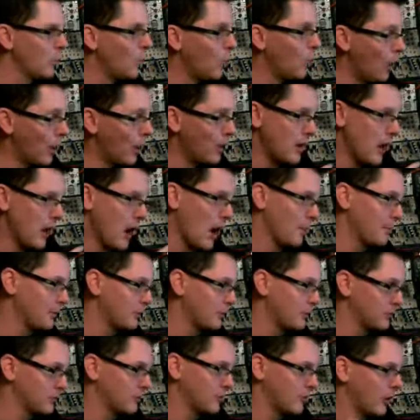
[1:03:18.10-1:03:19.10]
knob
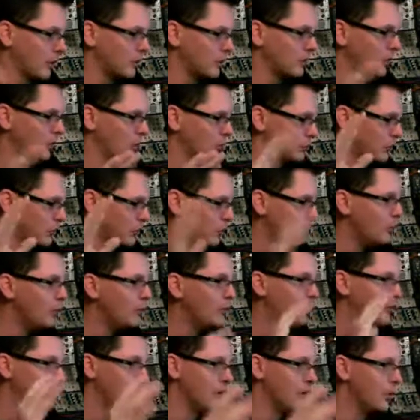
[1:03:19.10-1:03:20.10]
is a little too
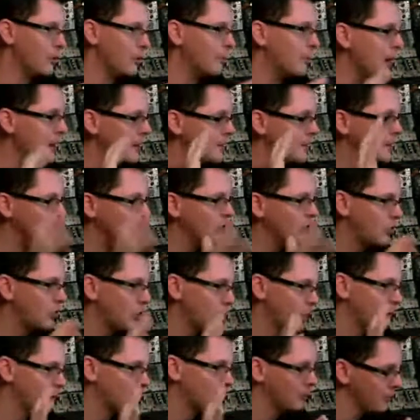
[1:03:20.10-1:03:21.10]
few, maybe 2
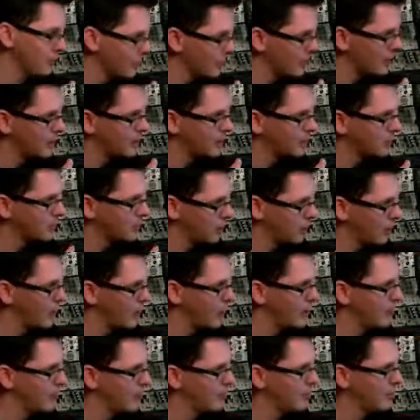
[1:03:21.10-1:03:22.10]
or 3 is
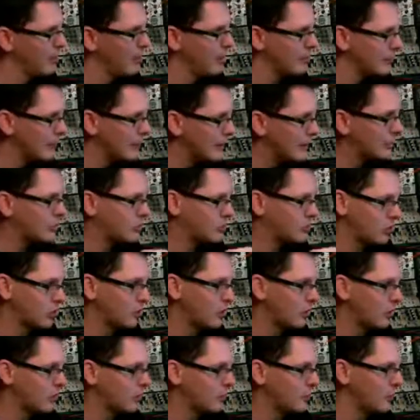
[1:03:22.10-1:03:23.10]
great, at least 2,
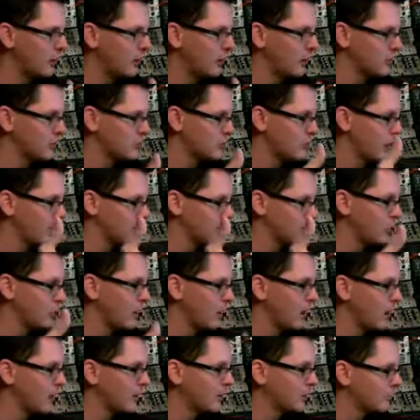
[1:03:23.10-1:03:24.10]
because you got 2
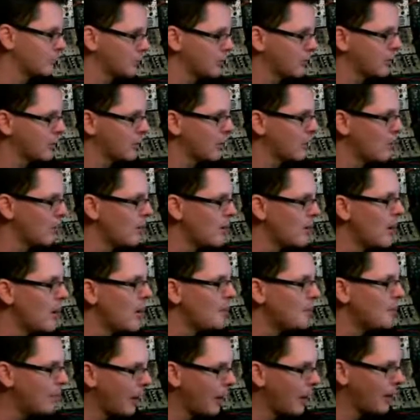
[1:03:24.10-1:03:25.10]
hands,
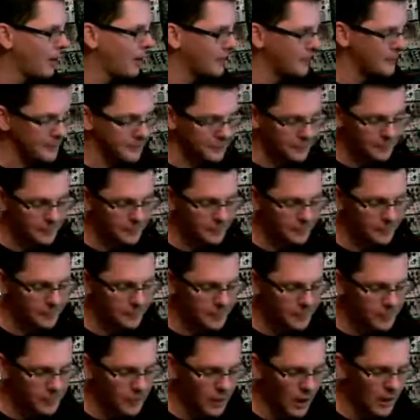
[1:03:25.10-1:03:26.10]
but
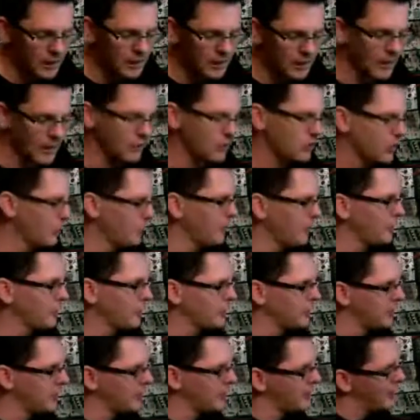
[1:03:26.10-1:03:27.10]
and then some of us
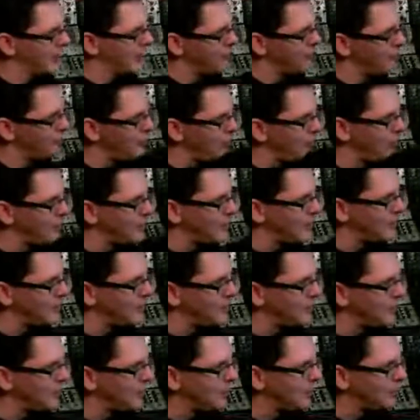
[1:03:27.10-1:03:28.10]
like to get funky
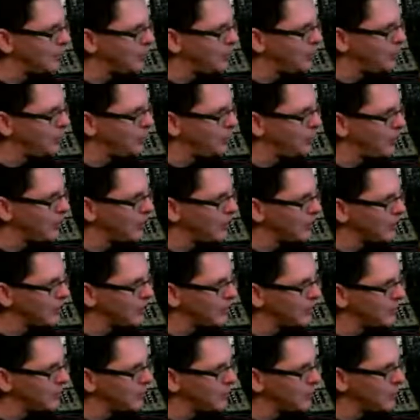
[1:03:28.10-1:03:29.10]
and put 2 fingers
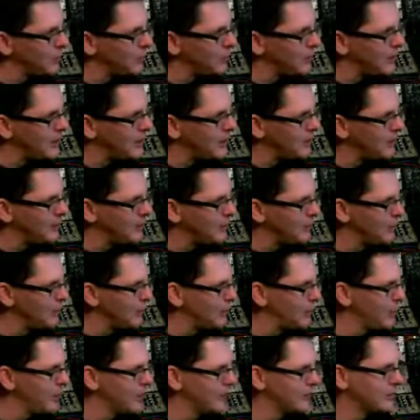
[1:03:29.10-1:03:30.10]
in between and do
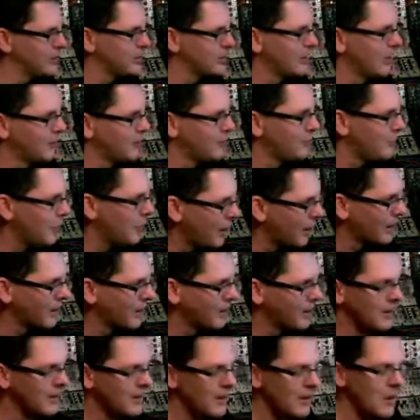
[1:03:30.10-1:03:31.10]
weird stuff, but
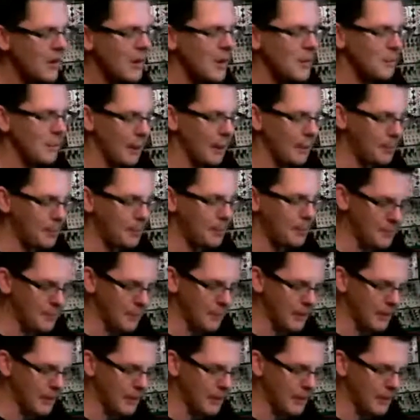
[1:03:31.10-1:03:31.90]
my point being